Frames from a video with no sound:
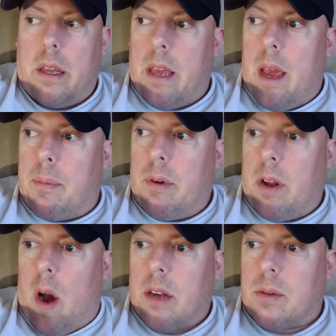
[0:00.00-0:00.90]
Yeah, pretty
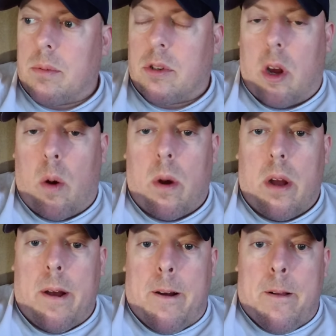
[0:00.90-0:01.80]
awesome. So,
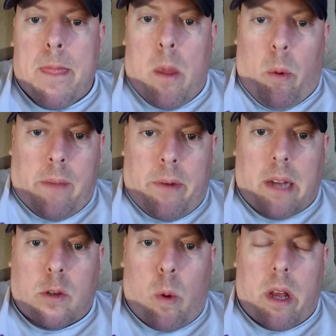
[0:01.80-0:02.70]
want to give you
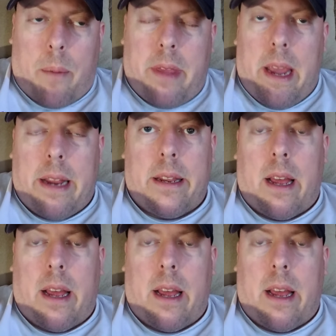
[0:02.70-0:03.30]
guys a quick update.